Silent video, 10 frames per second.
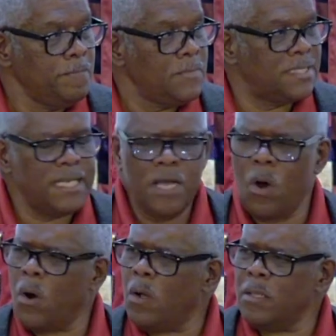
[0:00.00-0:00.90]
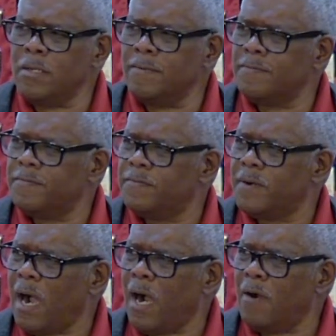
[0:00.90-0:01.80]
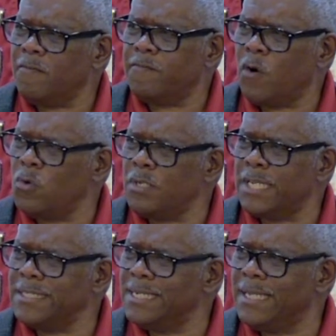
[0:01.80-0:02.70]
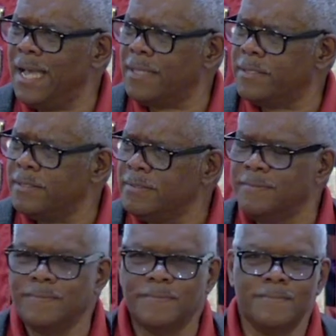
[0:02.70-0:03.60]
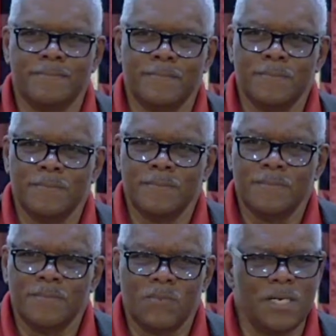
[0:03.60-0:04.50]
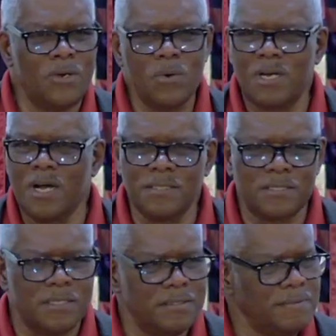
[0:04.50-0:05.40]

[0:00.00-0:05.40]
To see all of our folk getting together, wasn't no cussing,